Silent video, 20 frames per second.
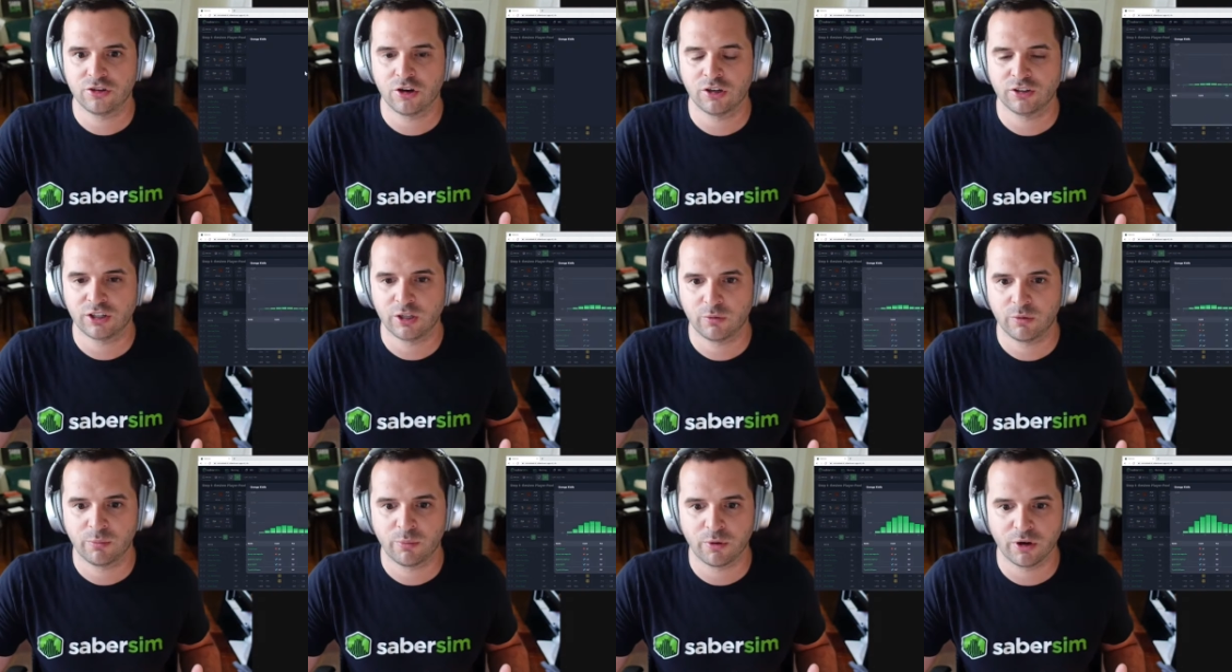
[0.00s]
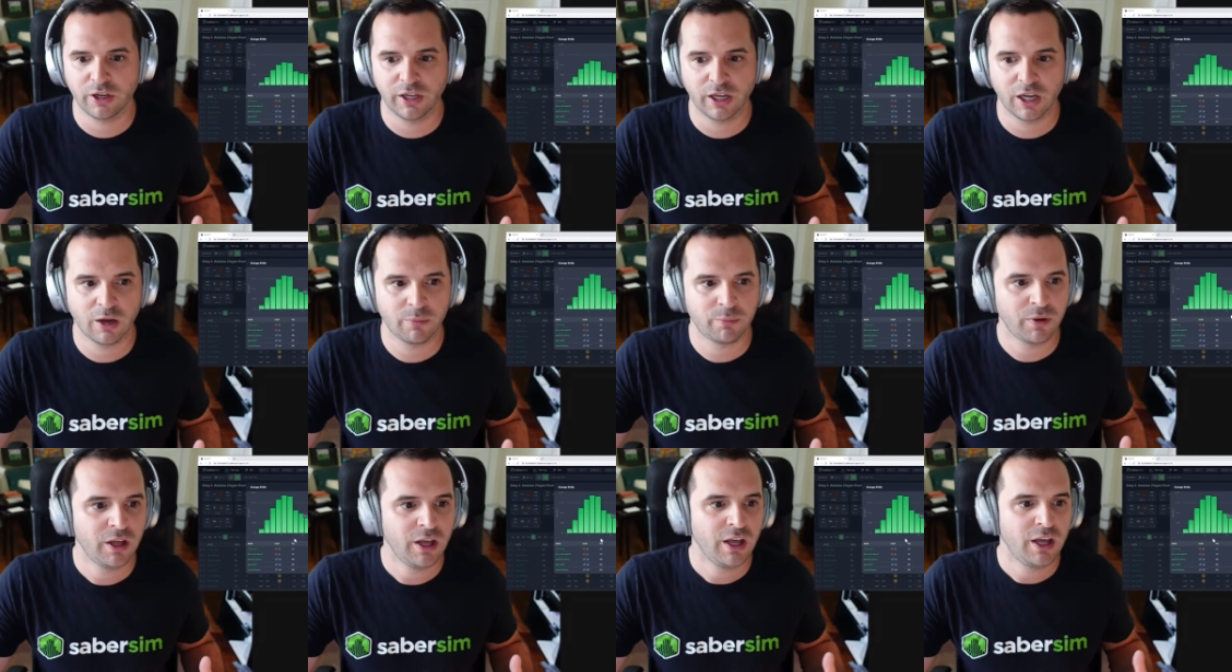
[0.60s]
chart that we're bringing
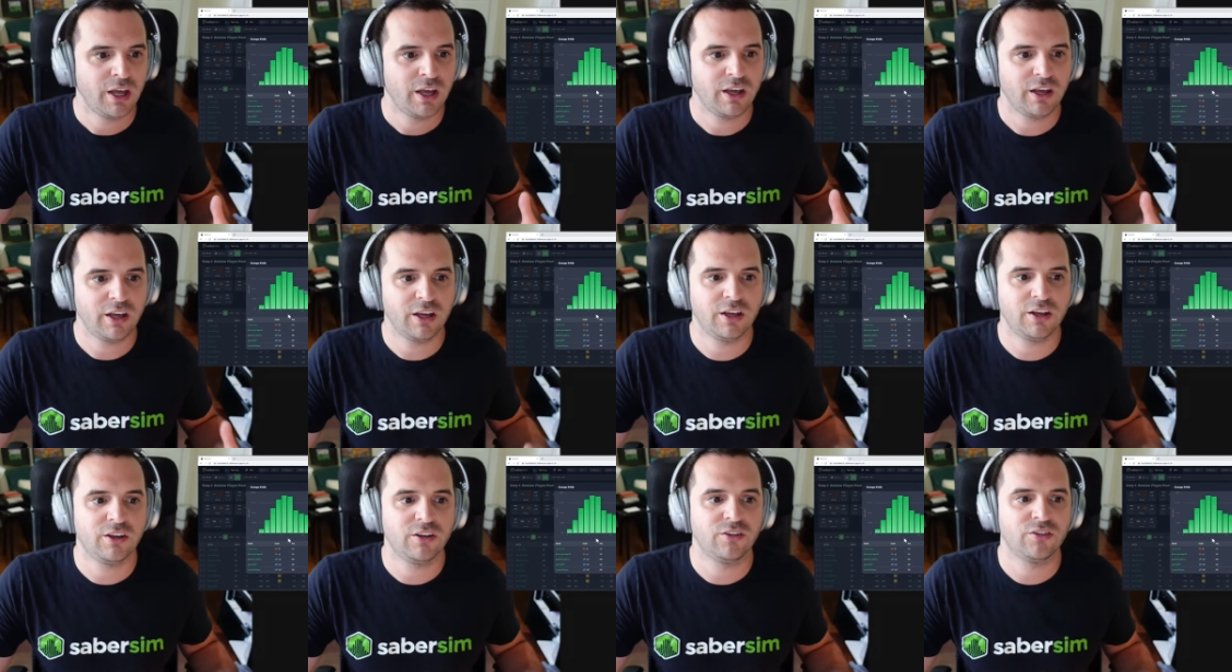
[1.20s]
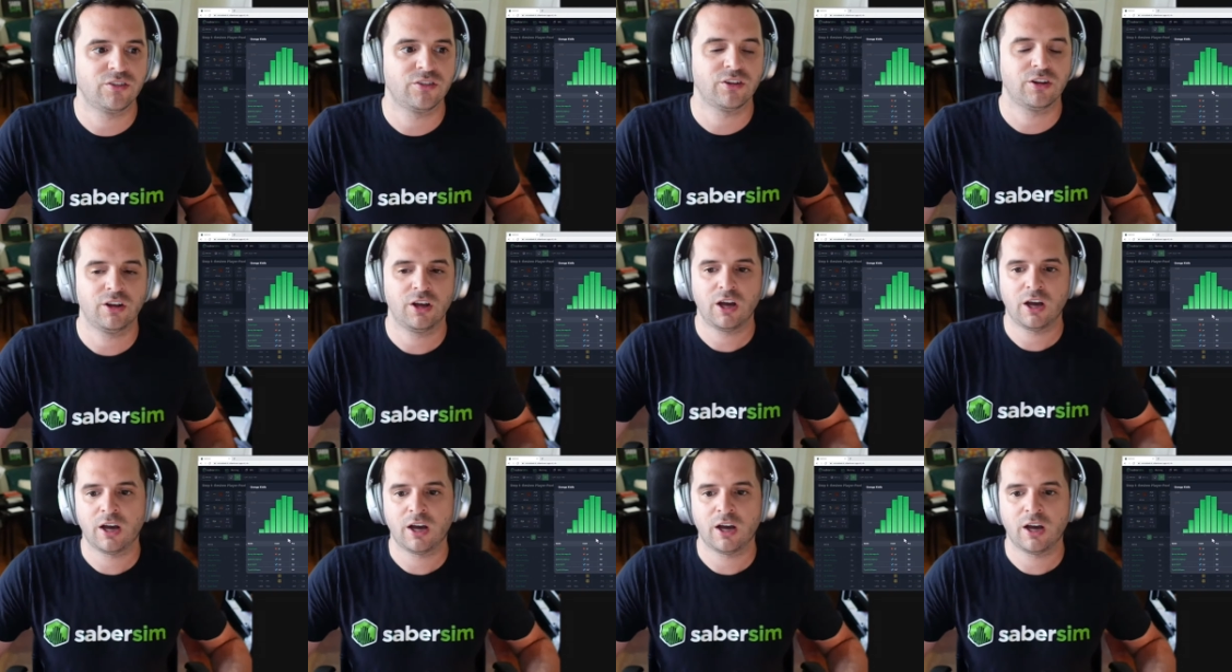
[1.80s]
up is,